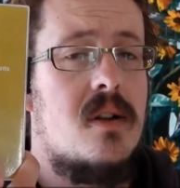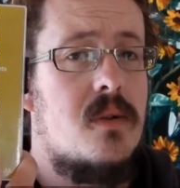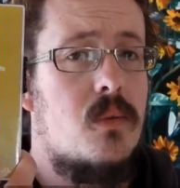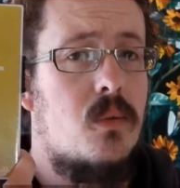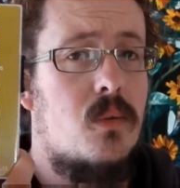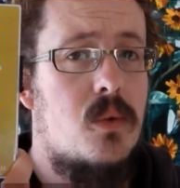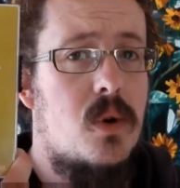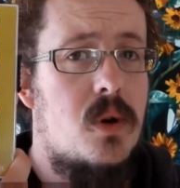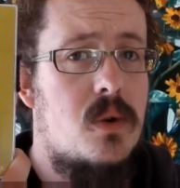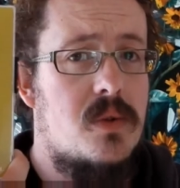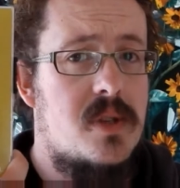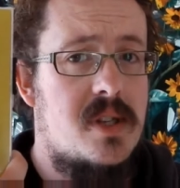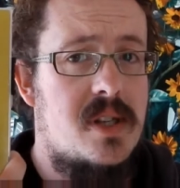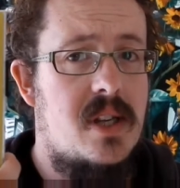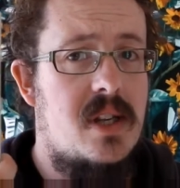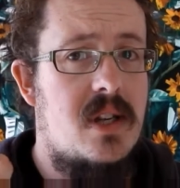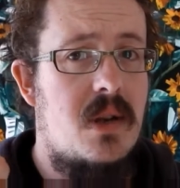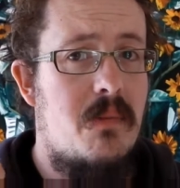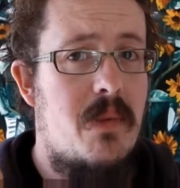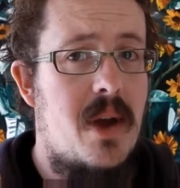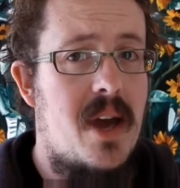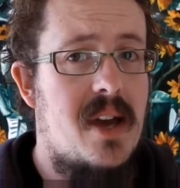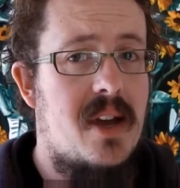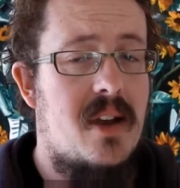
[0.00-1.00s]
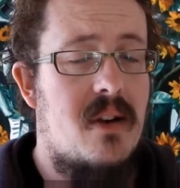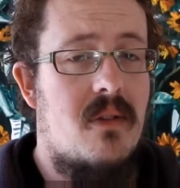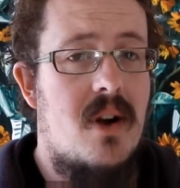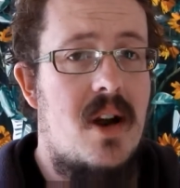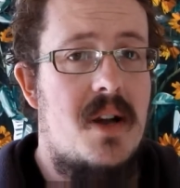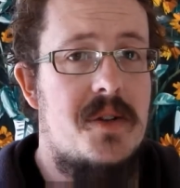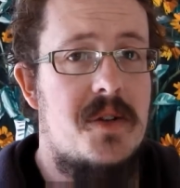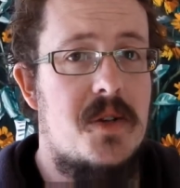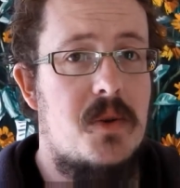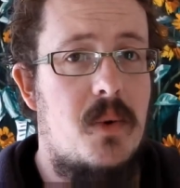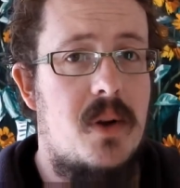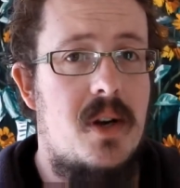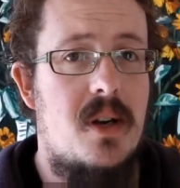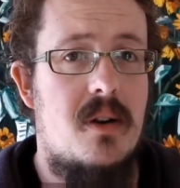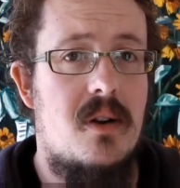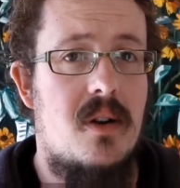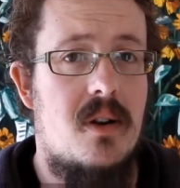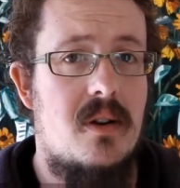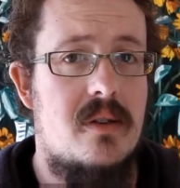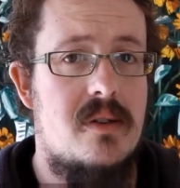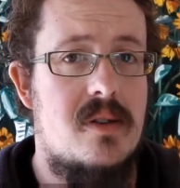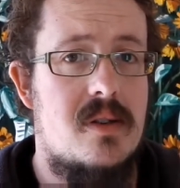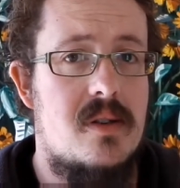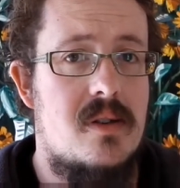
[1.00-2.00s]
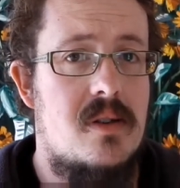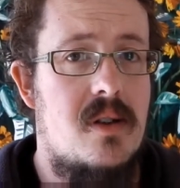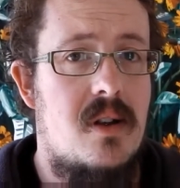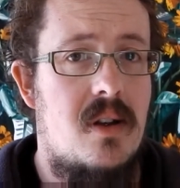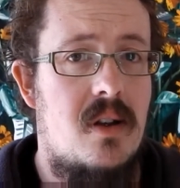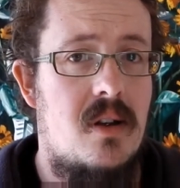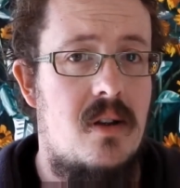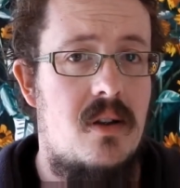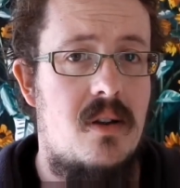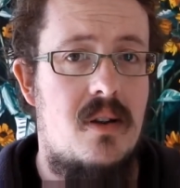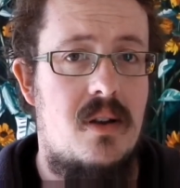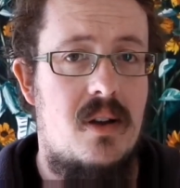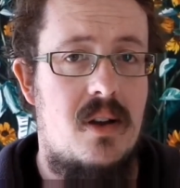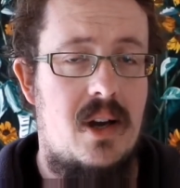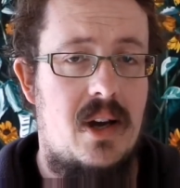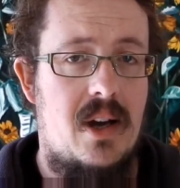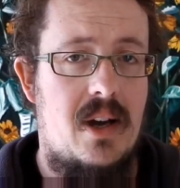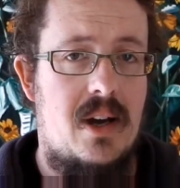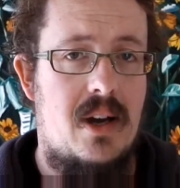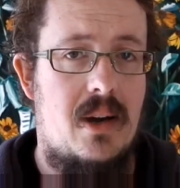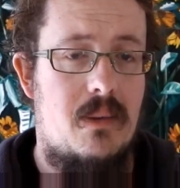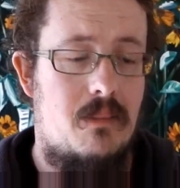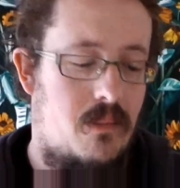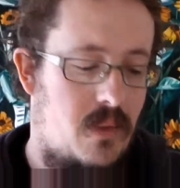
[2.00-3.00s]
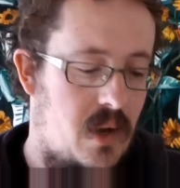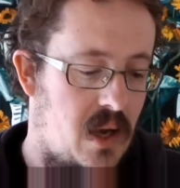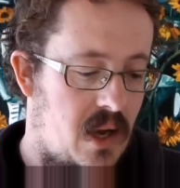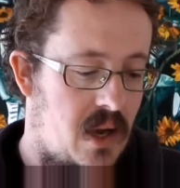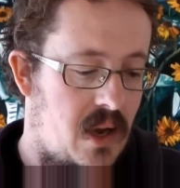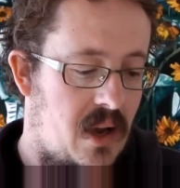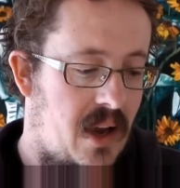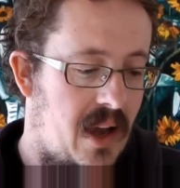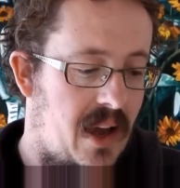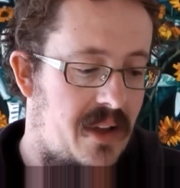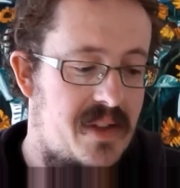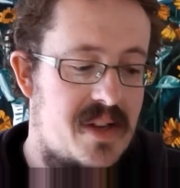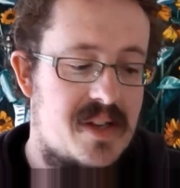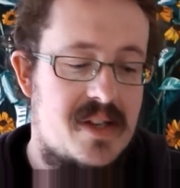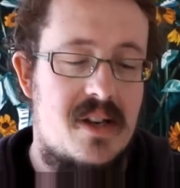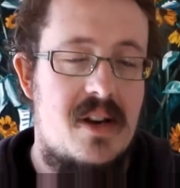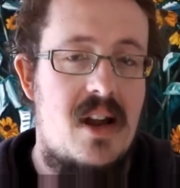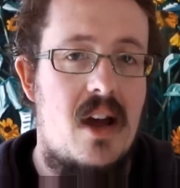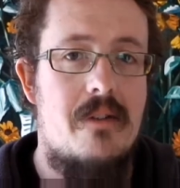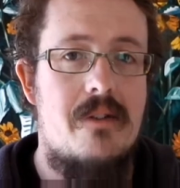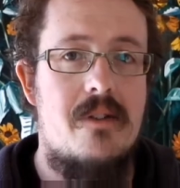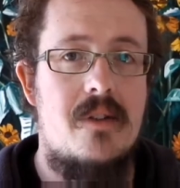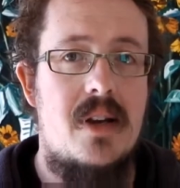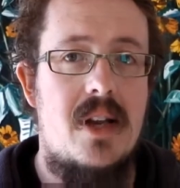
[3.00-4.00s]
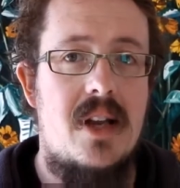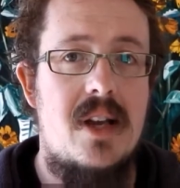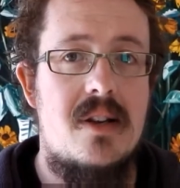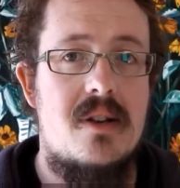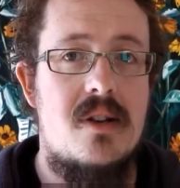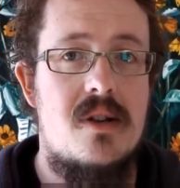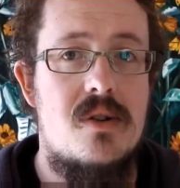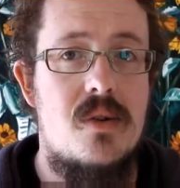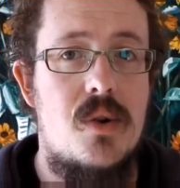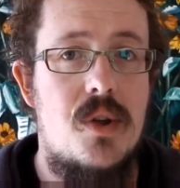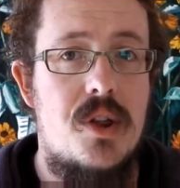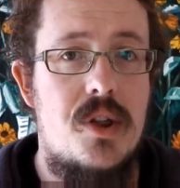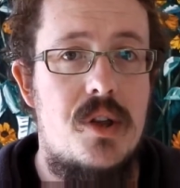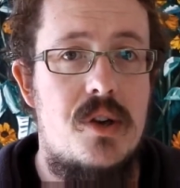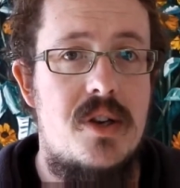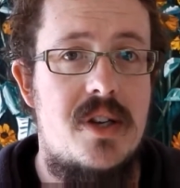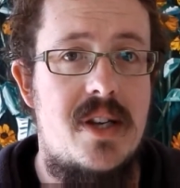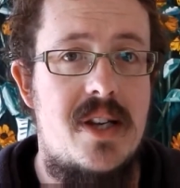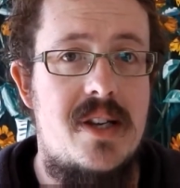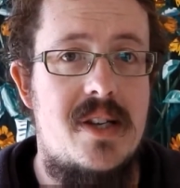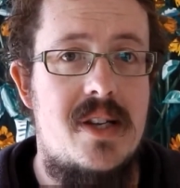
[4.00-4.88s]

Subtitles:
We'll set you back around $20, and there's enough in here to do 30